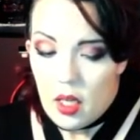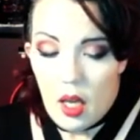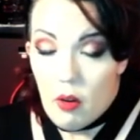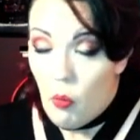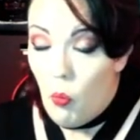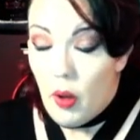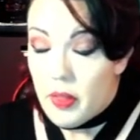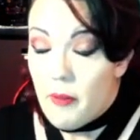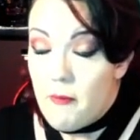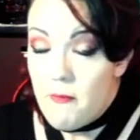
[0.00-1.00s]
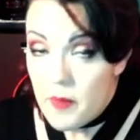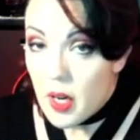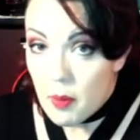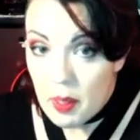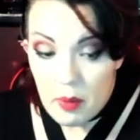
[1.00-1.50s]
I don't know what the
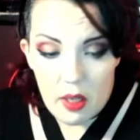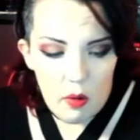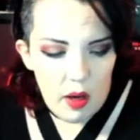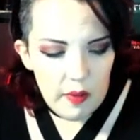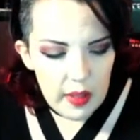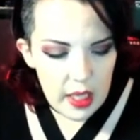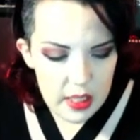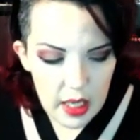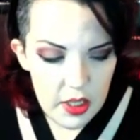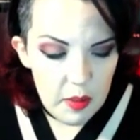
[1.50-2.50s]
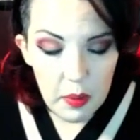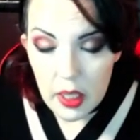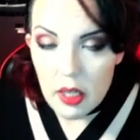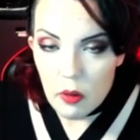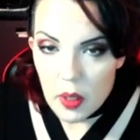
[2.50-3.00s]
fuck made me go off on that tangent, but
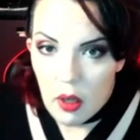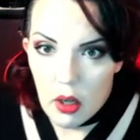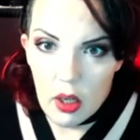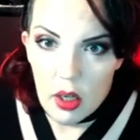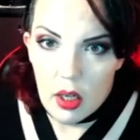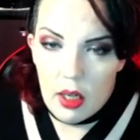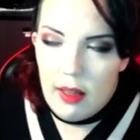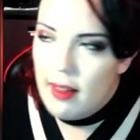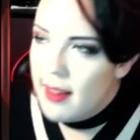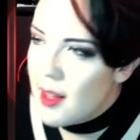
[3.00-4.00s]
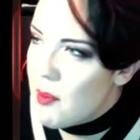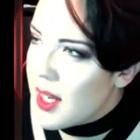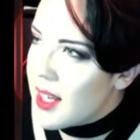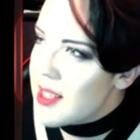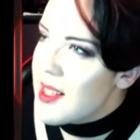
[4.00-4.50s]
here we are. Let me
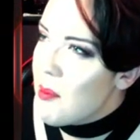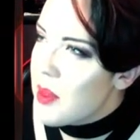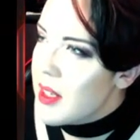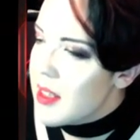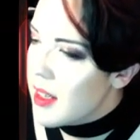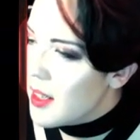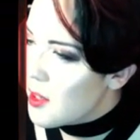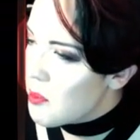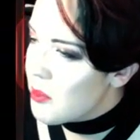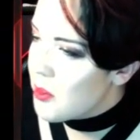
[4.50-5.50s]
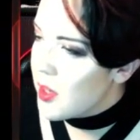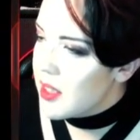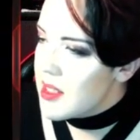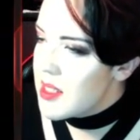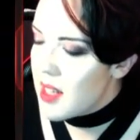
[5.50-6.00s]
get something done here before I
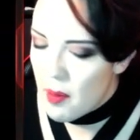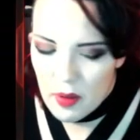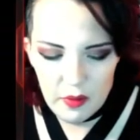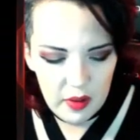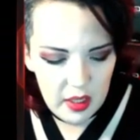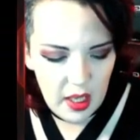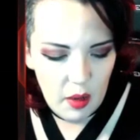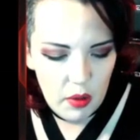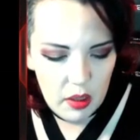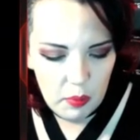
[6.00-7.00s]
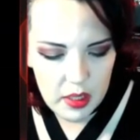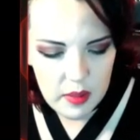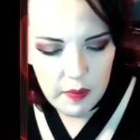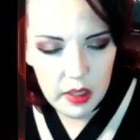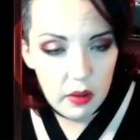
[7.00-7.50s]
stop it for the day. I want to go play
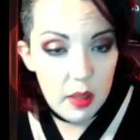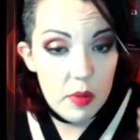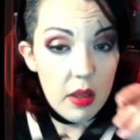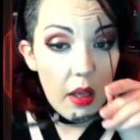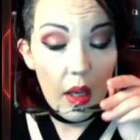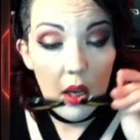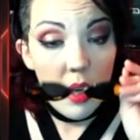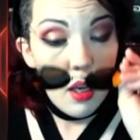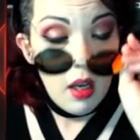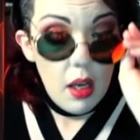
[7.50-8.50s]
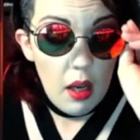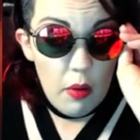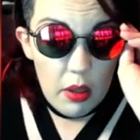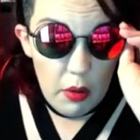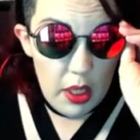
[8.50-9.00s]
some video games. I
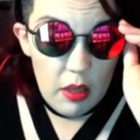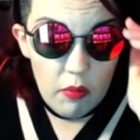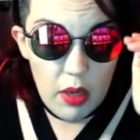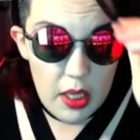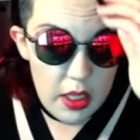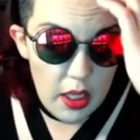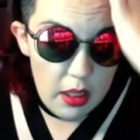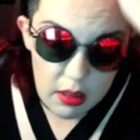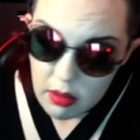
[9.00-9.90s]
want to go get in Red Dead,